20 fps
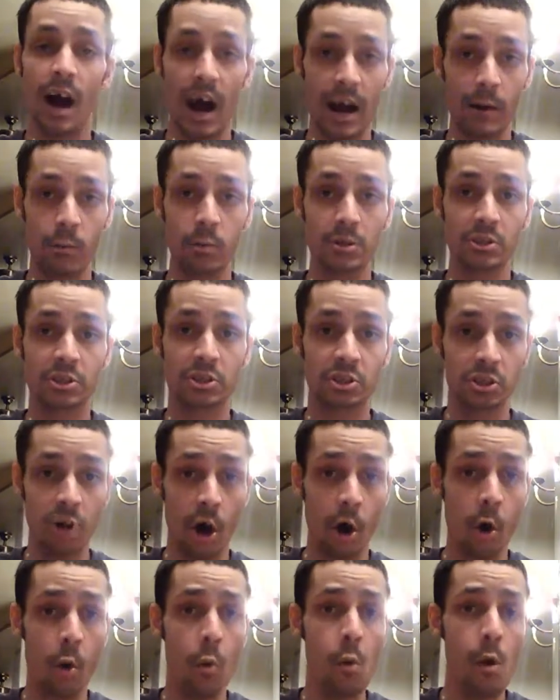I was
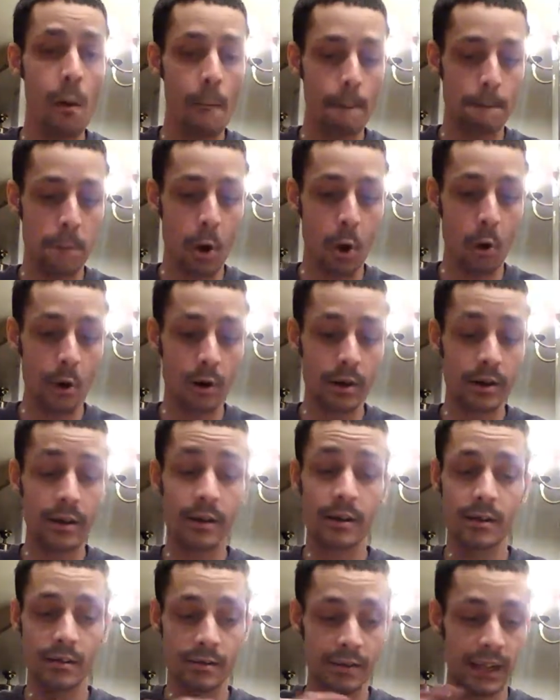so bored.
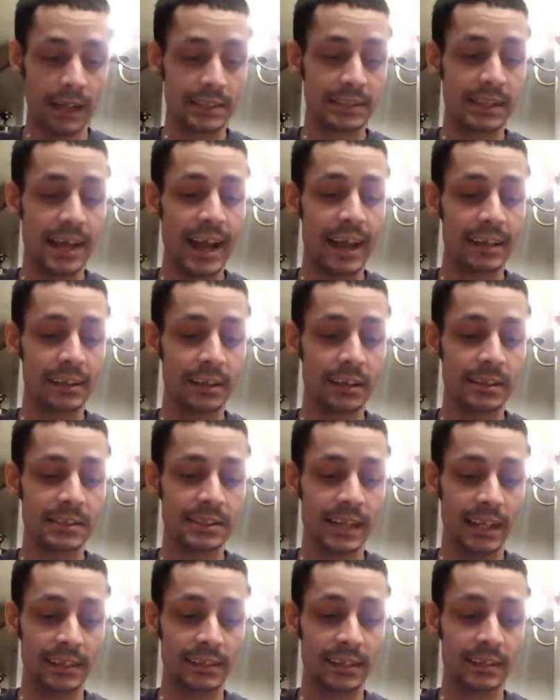That's the end of the
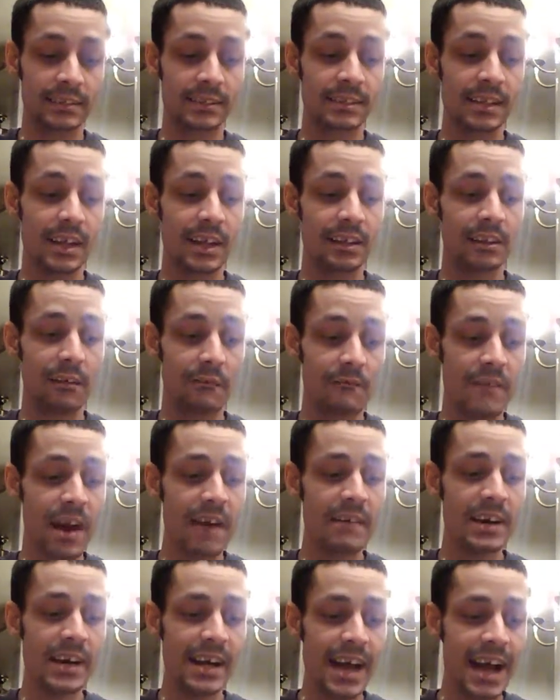sentence. The
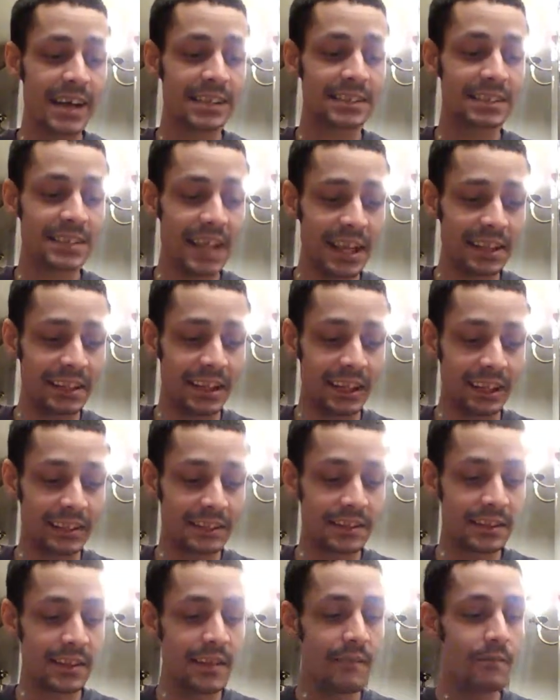very next
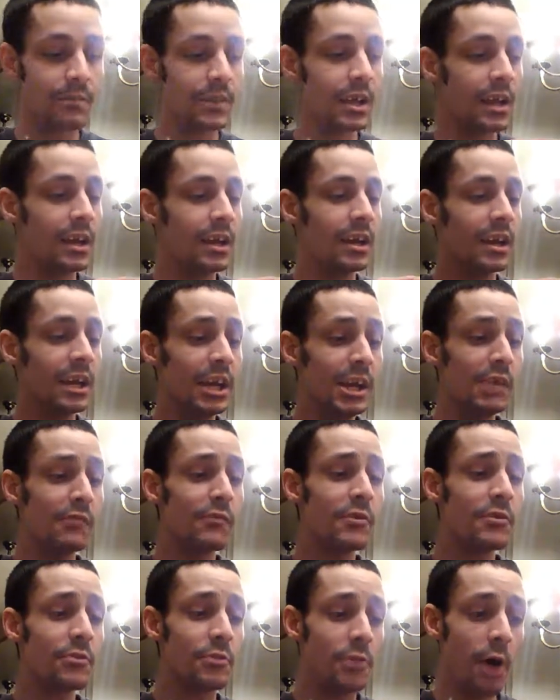sentence,
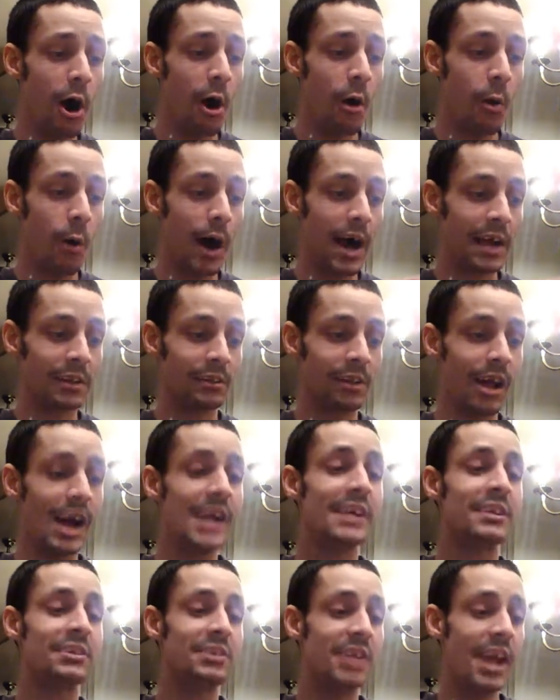even though I
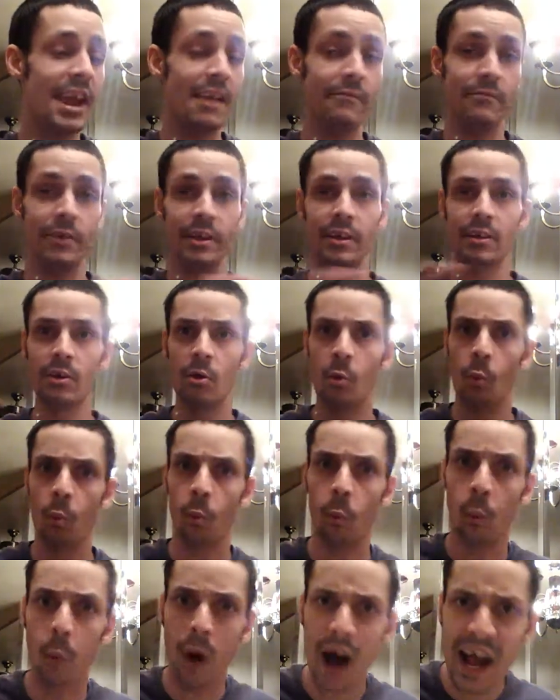like David.
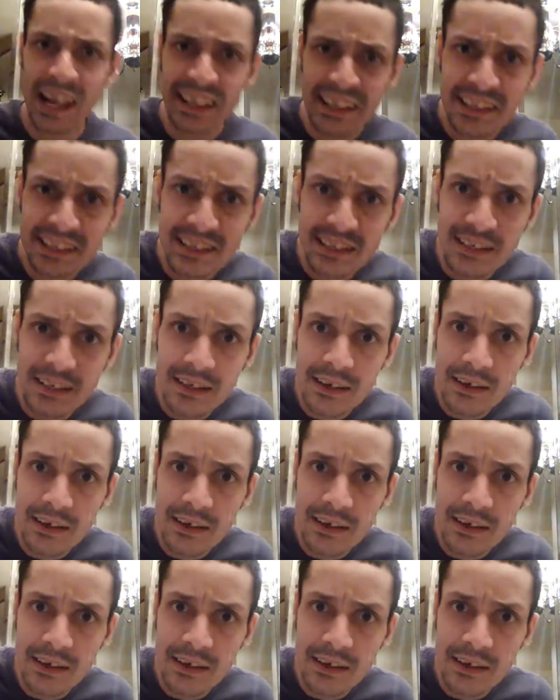What?